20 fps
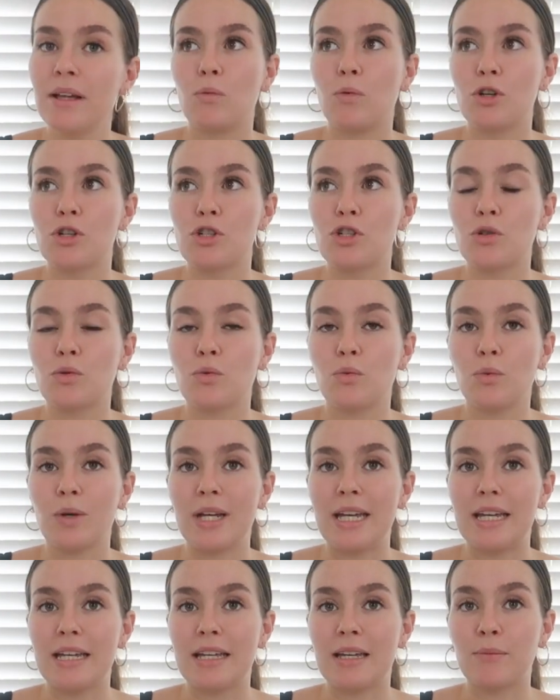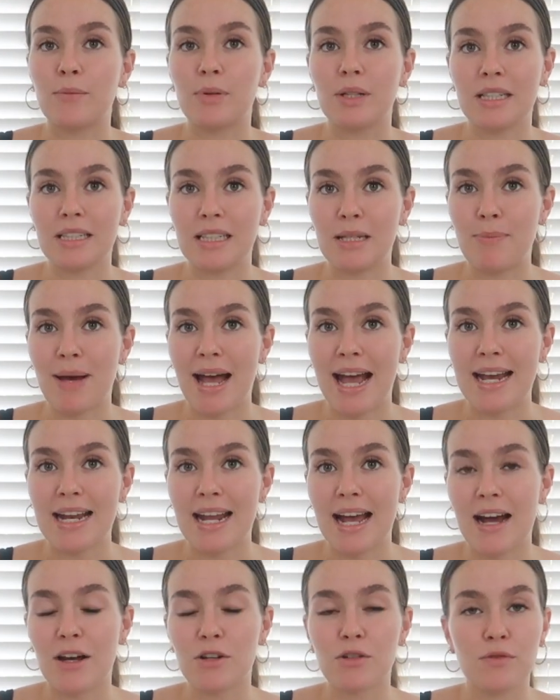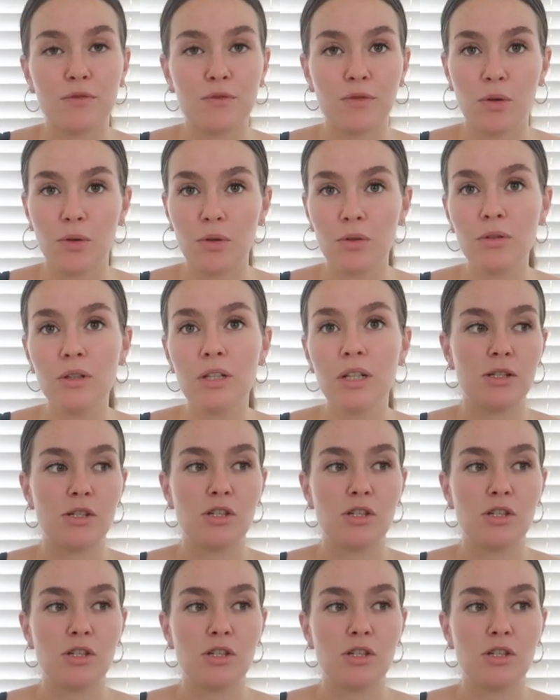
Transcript: which we completely paid out full.